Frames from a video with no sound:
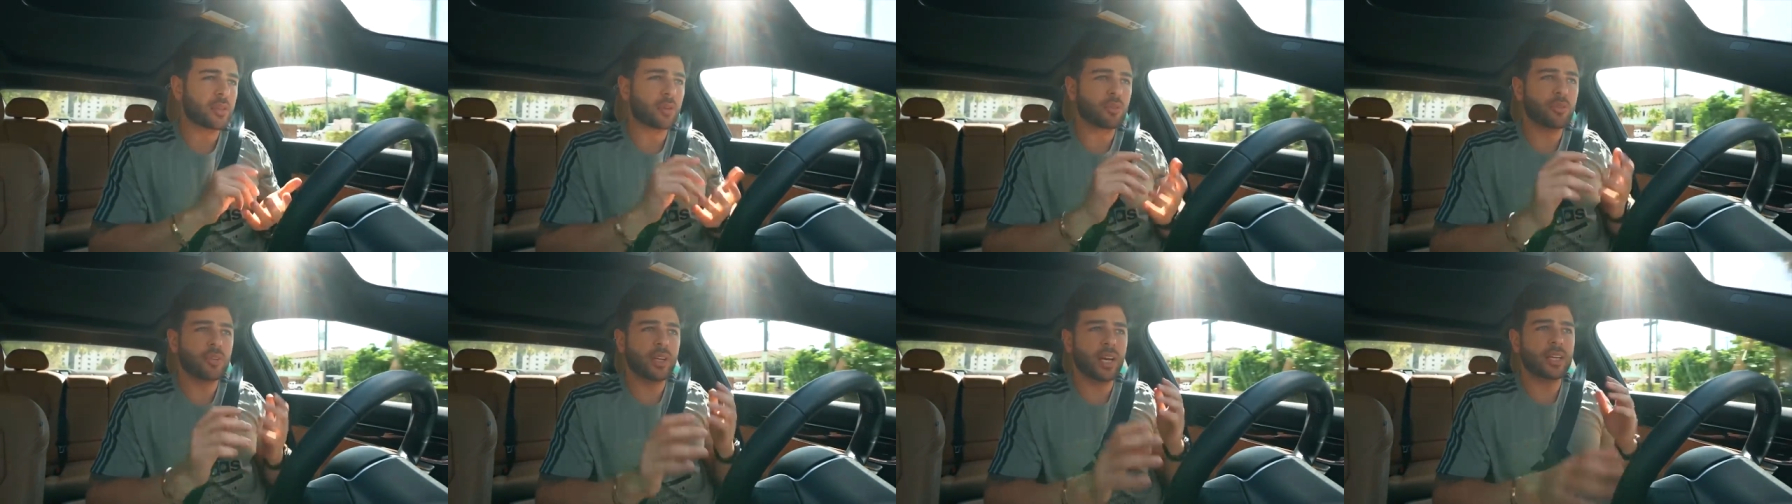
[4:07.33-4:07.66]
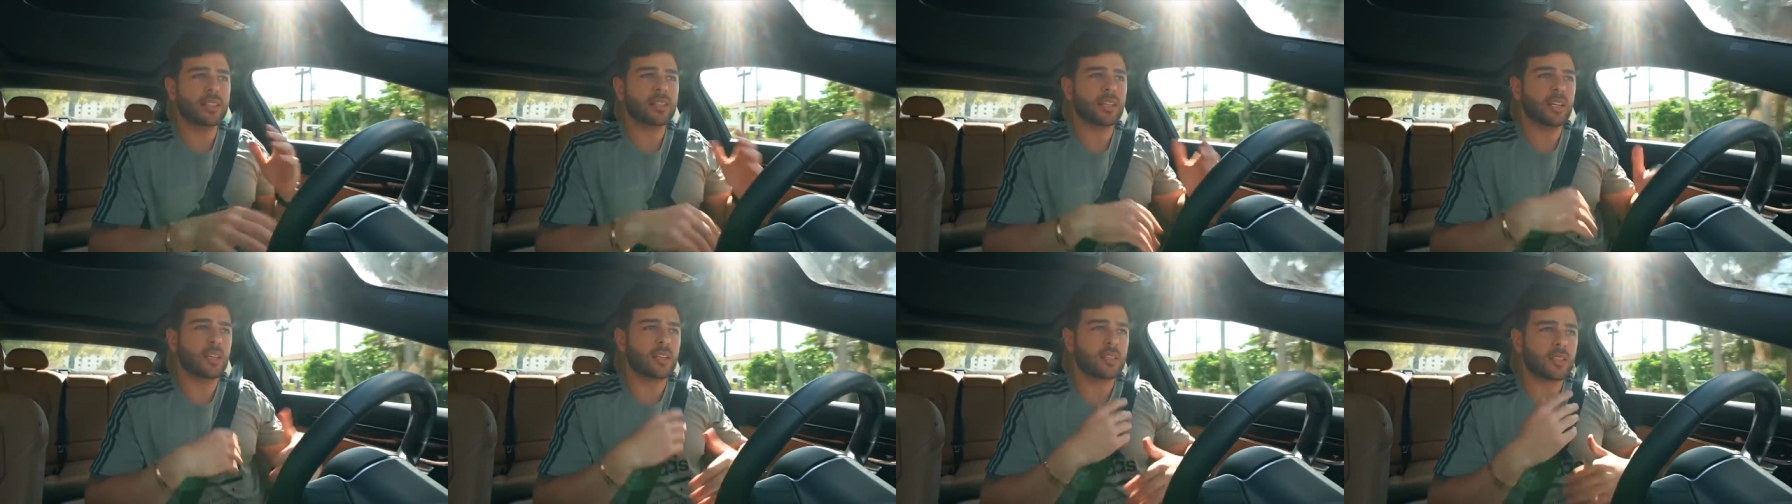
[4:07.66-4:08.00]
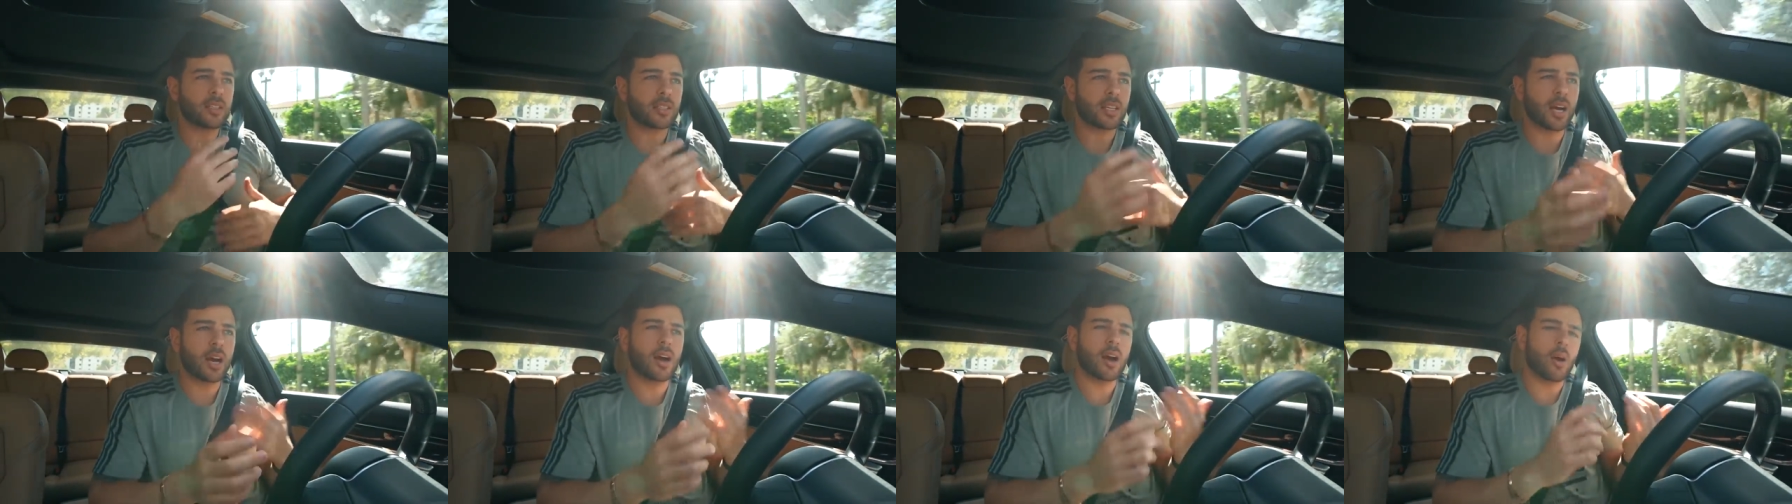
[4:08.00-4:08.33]
different
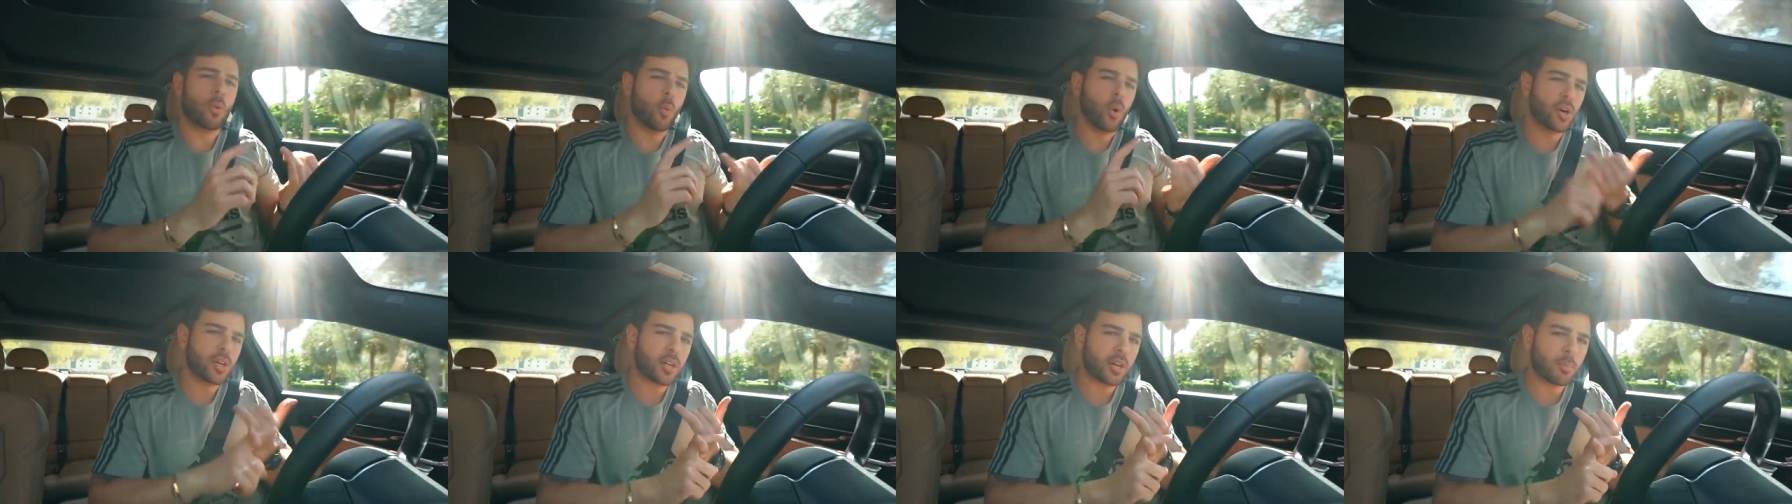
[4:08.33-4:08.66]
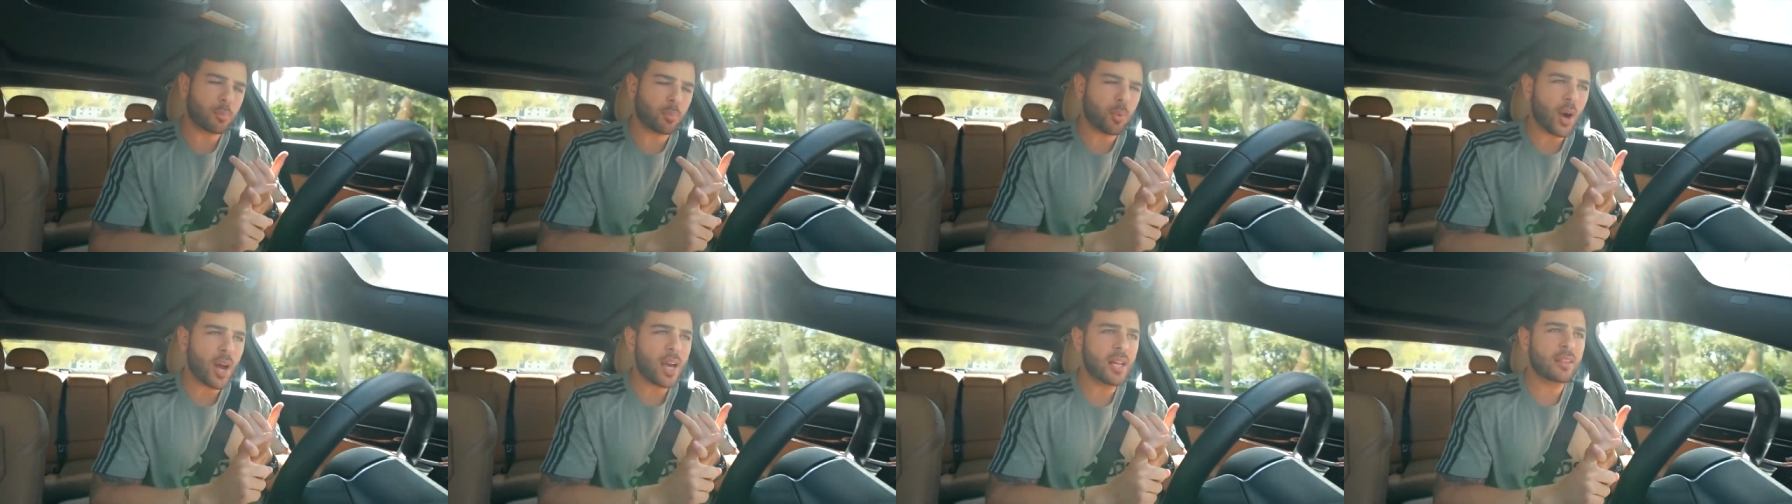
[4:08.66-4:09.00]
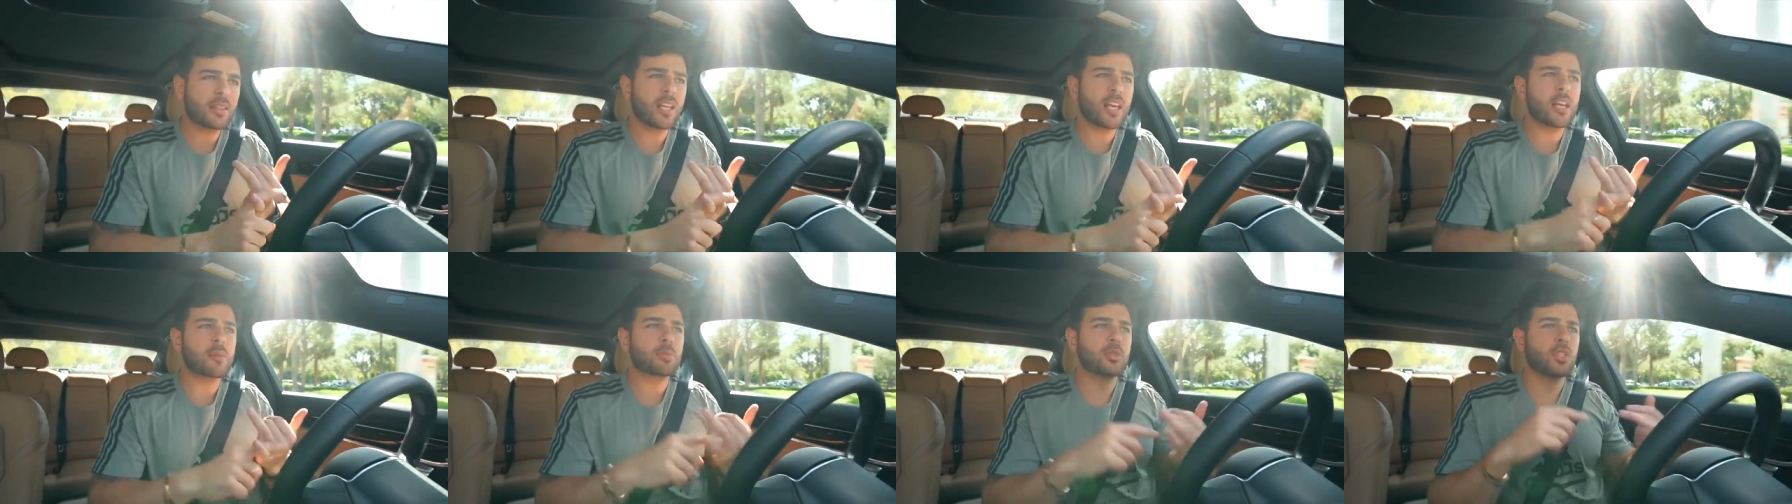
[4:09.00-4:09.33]
ideas. I wanted a
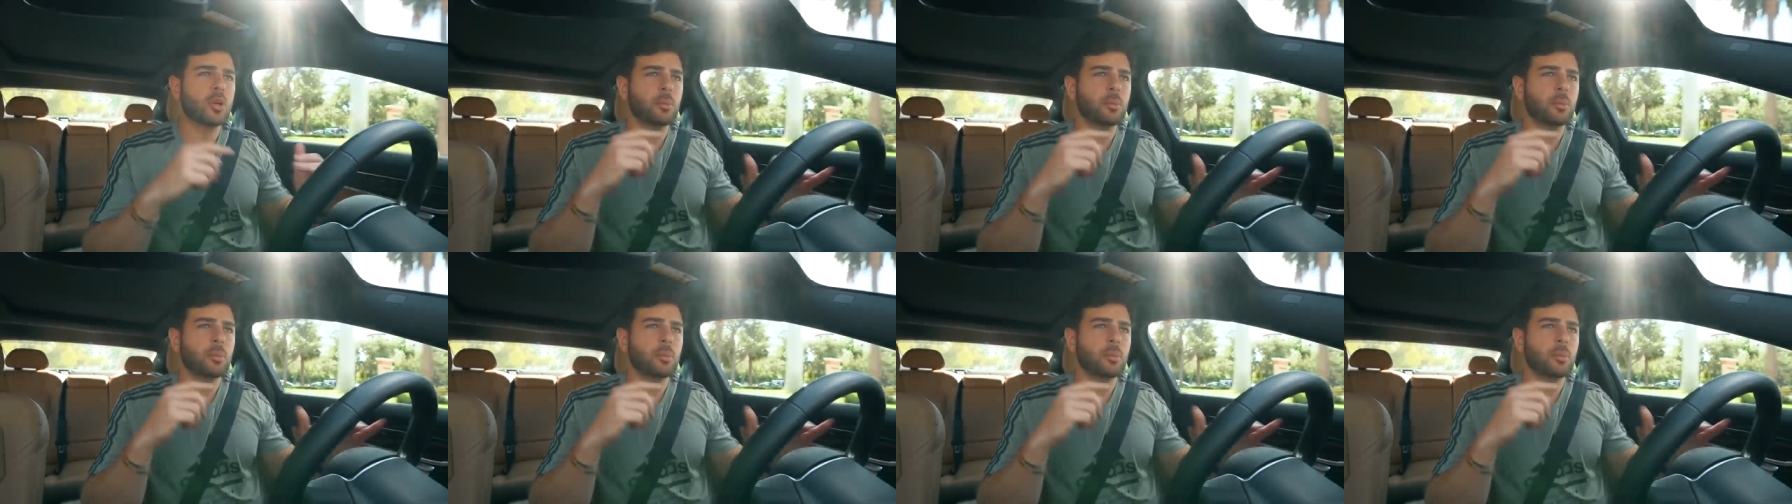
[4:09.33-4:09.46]
brand name,